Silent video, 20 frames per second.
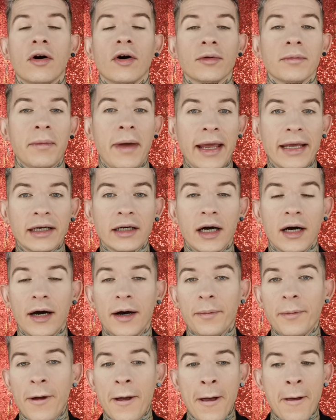on
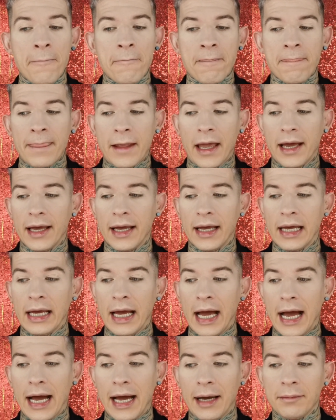makeup.
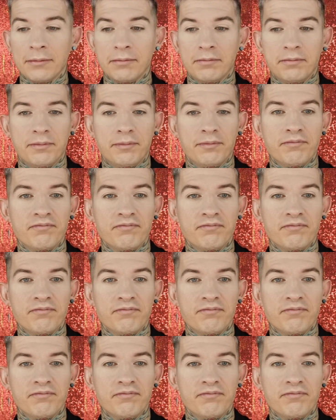I'm